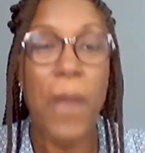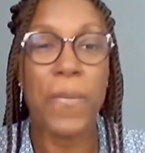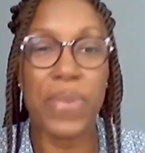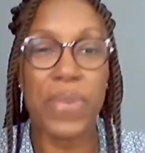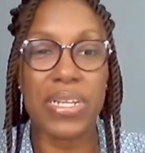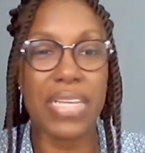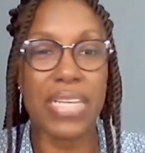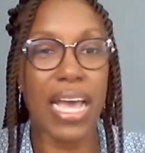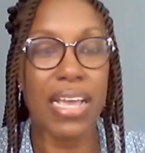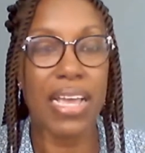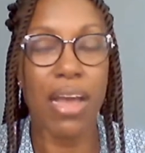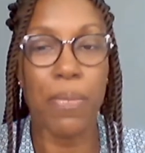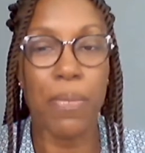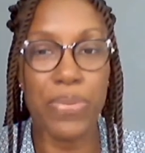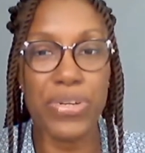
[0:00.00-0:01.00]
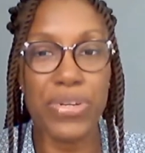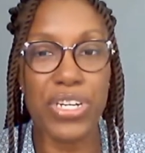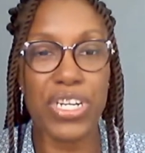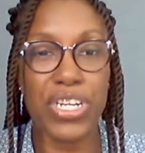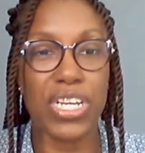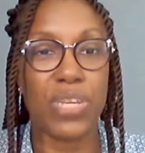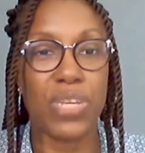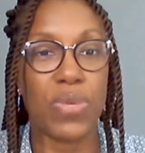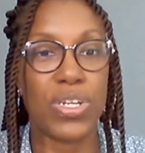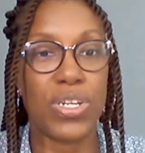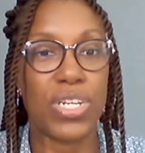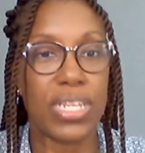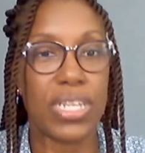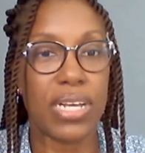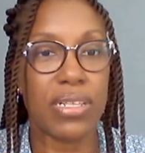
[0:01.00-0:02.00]
But I appreciate when
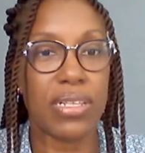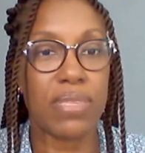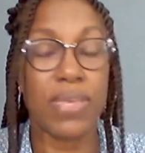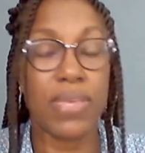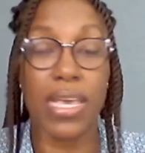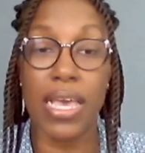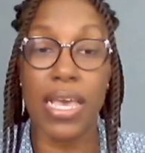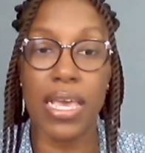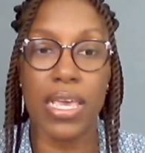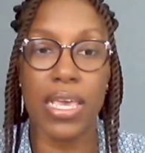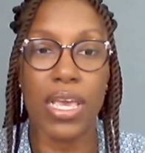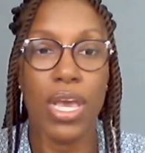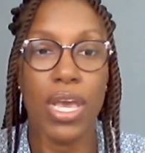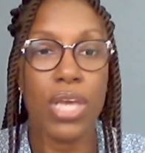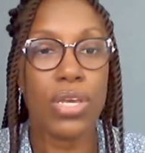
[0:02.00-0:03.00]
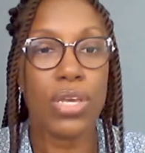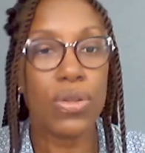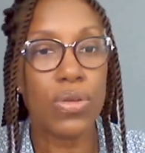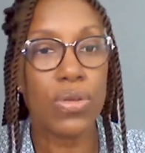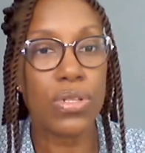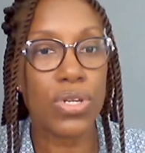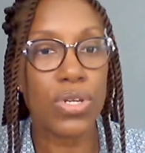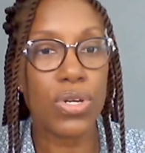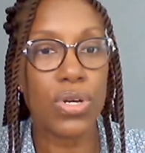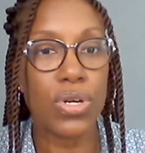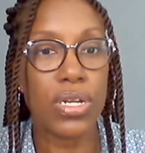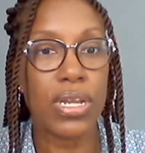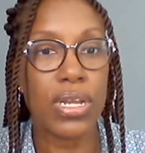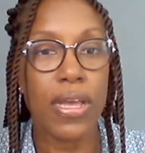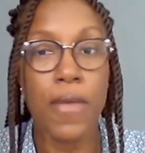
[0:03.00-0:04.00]
she tells me, hey,
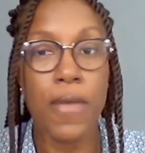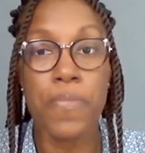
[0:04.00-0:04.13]
LaShaun,